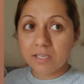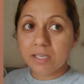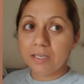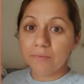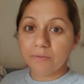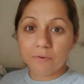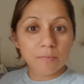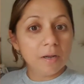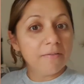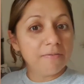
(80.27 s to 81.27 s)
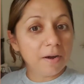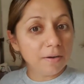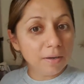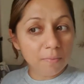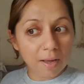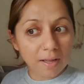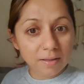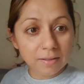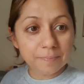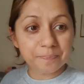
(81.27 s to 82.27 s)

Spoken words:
dealing with formula fairly well.